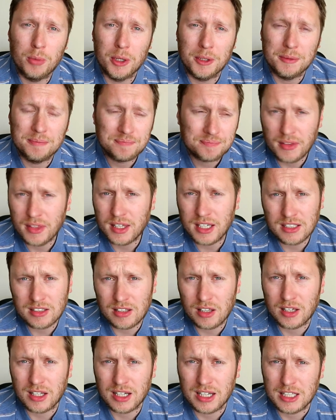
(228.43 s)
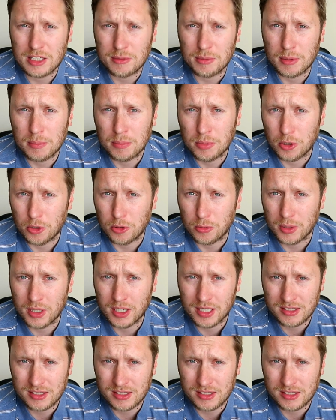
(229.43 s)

but I think it's likely to be Puma,